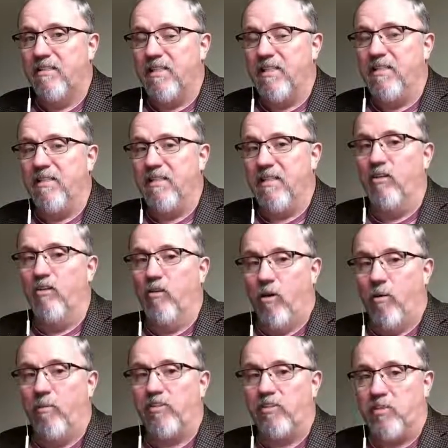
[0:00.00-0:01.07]
the
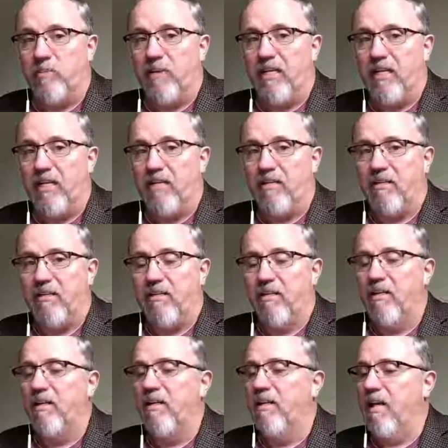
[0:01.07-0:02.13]
normal speed.
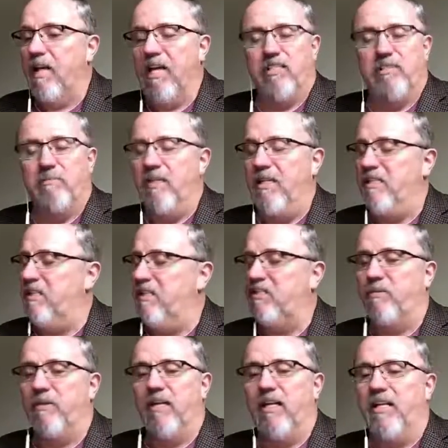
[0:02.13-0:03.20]
It means
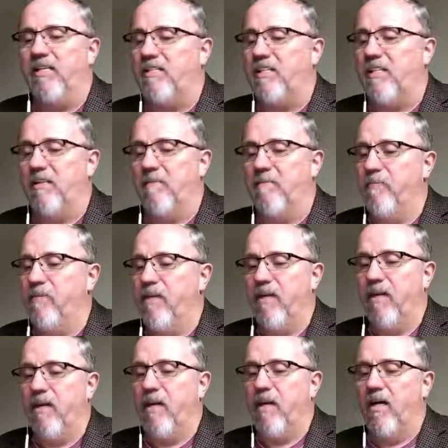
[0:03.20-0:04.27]
it's releasing
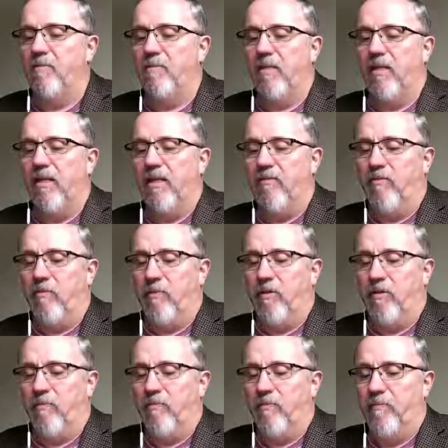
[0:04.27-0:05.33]

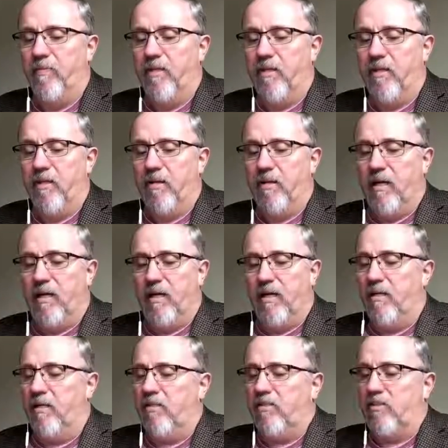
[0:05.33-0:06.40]
unbelievable
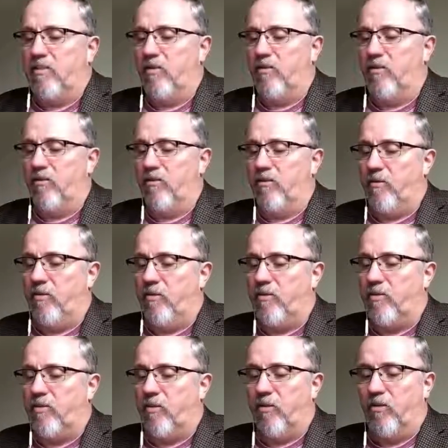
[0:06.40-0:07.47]

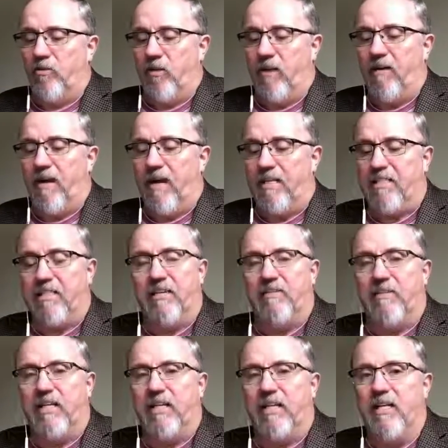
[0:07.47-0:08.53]
solar flare
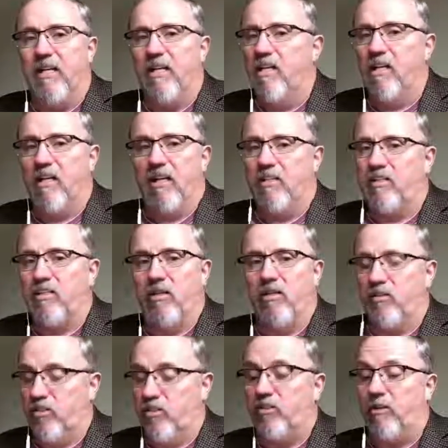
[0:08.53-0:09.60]
activity,
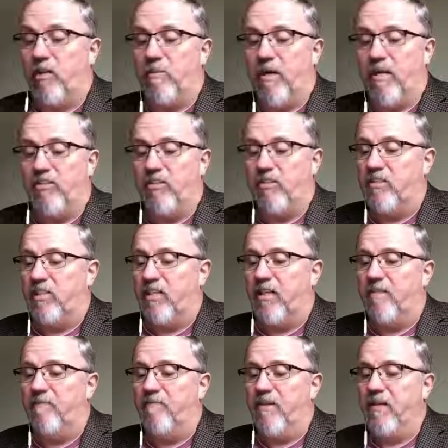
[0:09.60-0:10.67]
solar stream, I should
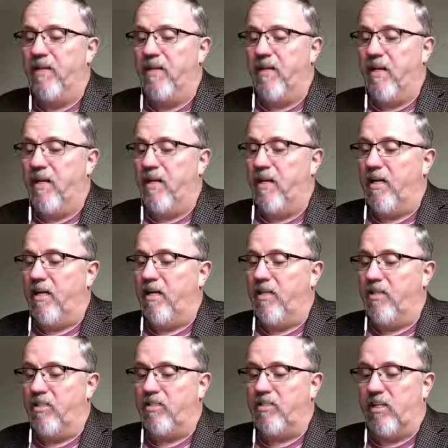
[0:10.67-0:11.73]
say.
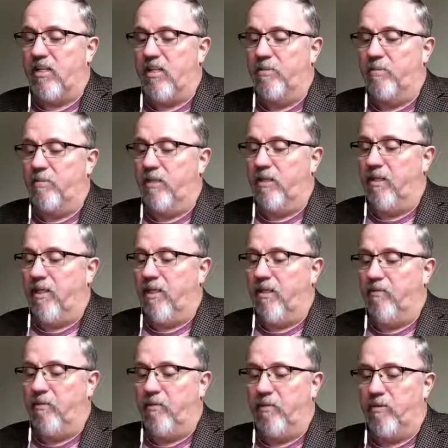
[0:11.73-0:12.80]
It's just
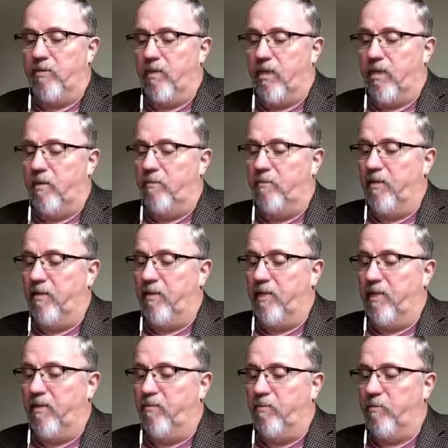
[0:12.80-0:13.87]
unbelievable,
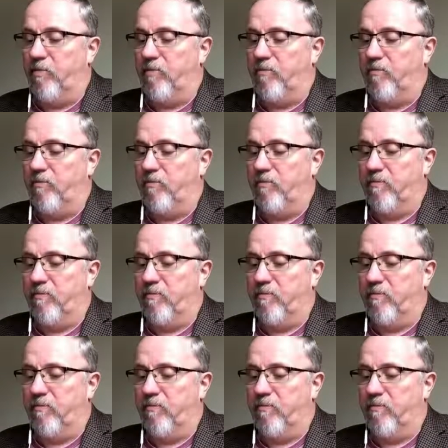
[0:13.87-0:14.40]
unbelievable.